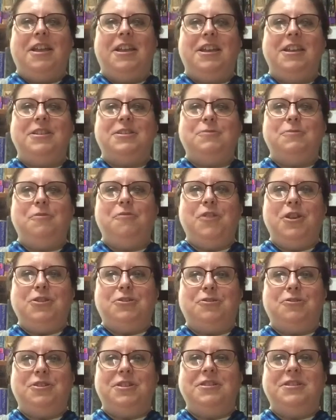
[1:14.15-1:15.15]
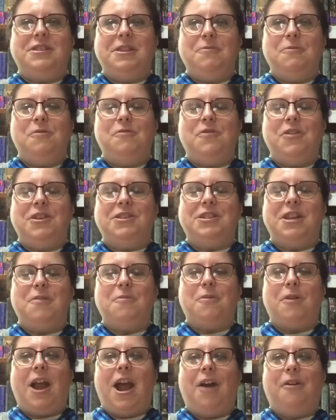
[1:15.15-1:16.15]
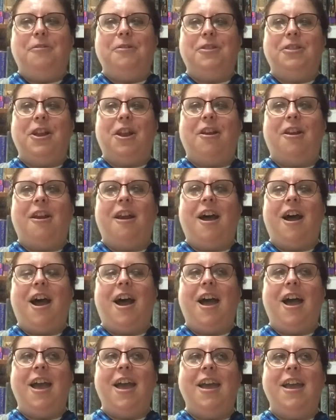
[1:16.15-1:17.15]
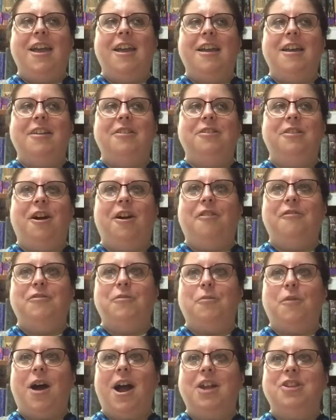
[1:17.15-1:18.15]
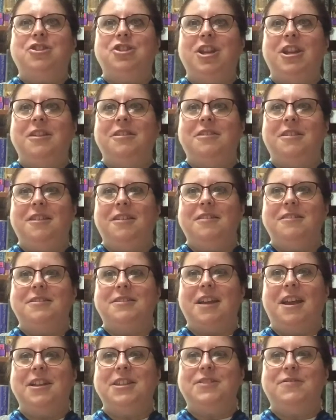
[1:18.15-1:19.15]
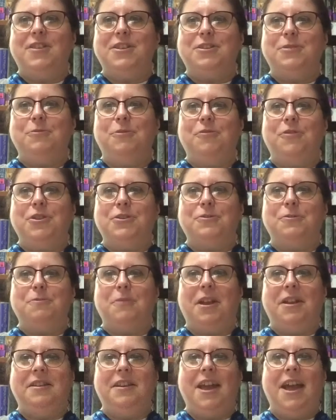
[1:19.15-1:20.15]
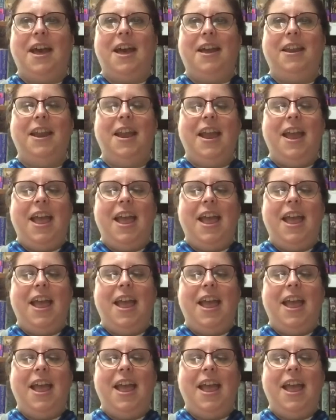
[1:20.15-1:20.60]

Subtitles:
kids movies or Disney movies that were out there, I loved watching these science fiction movies with my dad.